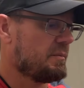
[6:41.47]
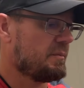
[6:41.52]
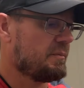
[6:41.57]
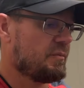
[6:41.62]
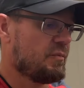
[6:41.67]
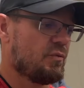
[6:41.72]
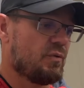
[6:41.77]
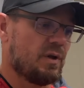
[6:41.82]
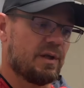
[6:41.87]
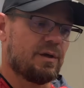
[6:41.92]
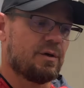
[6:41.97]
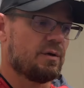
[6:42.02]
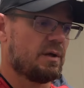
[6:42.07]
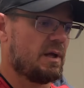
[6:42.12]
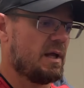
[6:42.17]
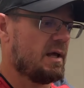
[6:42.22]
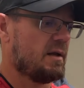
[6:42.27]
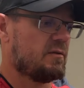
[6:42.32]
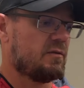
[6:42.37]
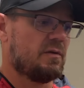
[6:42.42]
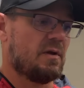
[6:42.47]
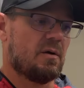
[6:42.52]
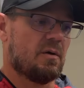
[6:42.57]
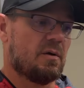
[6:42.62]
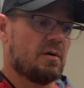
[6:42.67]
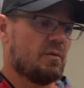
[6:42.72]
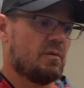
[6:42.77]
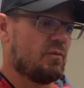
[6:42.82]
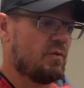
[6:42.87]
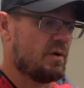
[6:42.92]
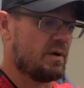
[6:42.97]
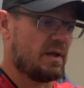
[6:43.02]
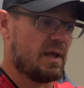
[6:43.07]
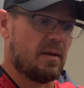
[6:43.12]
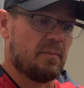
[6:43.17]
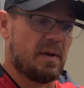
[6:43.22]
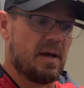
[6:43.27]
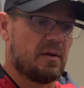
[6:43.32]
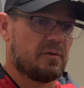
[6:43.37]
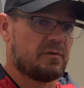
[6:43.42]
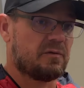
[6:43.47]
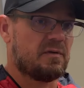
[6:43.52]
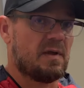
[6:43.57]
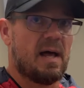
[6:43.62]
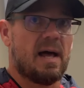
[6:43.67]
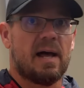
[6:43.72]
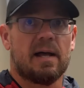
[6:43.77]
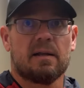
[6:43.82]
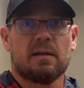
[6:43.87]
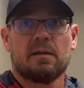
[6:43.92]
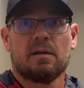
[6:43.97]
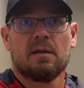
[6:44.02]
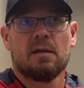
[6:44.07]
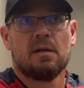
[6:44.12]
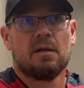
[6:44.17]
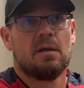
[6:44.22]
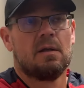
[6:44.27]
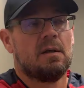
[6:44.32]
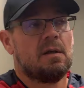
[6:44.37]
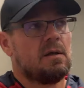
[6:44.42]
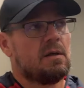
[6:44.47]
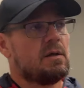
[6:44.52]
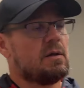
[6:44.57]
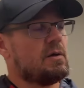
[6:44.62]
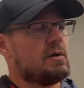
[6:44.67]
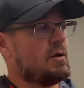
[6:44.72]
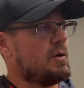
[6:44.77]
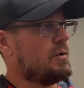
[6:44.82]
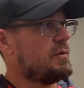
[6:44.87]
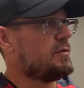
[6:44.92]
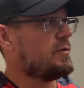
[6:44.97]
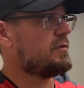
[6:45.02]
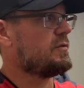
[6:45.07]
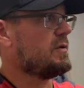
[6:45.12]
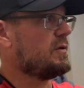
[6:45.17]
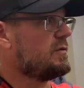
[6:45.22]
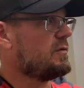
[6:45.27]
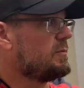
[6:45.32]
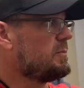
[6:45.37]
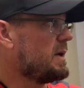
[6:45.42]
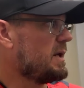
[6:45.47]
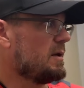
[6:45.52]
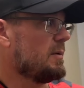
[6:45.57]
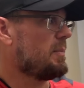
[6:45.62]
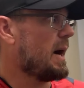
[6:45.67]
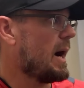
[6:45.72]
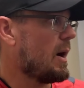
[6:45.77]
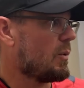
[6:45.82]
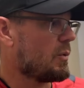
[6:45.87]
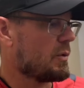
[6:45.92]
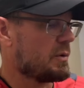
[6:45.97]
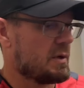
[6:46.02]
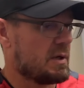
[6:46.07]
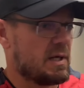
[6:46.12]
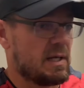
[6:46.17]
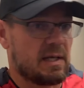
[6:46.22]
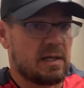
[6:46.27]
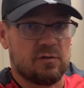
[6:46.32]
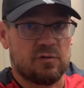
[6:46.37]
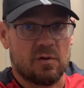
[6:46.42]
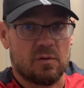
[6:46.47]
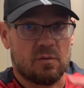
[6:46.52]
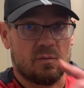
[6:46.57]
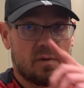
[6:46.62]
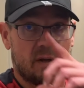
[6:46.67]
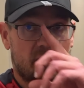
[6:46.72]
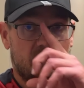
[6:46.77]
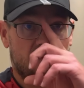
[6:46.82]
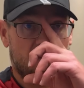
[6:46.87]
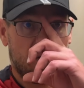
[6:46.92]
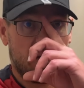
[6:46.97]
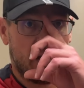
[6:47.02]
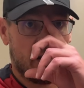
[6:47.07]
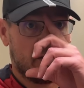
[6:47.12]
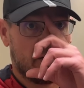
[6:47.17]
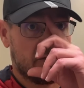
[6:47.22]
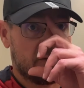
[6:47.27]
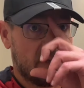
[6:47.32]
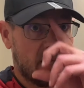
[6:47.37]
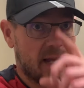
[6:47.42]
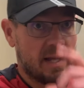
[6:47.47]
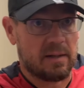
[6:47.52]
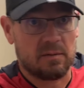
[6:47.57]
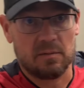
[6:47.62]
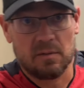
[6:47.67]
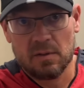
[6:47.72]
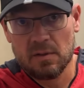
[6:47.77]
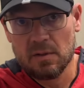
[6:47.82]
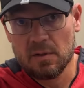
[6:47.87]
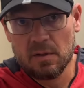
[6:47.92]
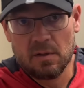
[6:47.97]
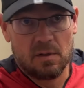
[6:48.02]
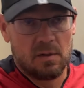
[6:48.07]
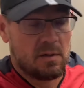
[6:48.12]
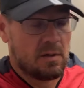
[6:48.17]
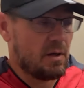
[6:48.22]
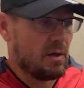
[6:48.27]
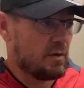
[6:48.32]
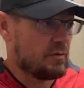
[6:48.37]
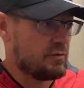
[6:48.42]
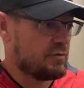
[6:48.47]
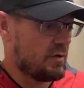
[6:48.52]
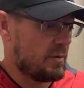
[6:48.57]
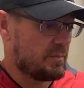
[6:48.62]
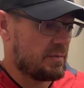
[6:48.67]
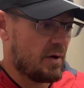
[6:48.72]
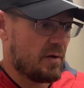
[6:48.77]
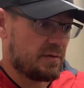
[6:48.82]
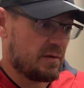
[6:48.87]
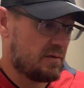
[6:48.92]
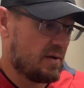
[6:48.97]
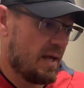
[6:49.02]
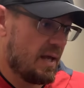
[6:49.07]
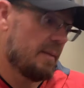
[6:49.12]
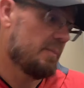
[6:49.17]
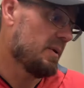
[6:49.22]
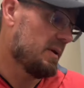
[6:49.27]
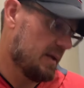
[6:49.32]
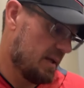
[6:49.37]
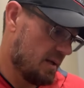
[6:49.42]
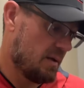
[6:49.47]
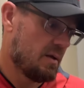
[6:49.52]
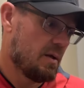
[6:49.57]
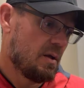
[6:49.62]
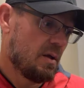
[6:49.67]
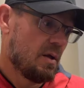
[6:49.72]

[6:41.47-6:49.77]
really good edge setter in the run game outside, you know, just the speed to power that he can generate from the outside jumped off the tape. And then,